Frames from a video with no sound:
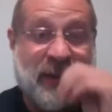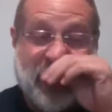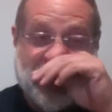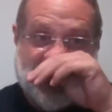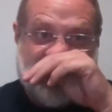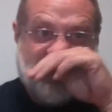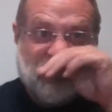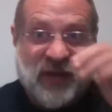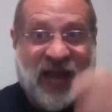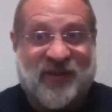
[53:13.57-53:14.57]
because
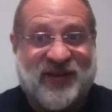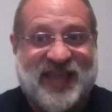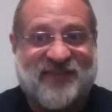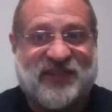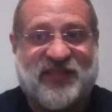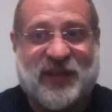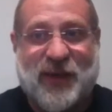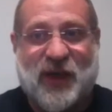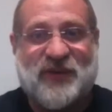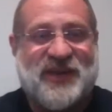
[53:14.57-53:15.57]
I always have to think
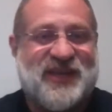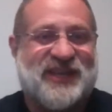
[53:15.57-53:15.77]
about,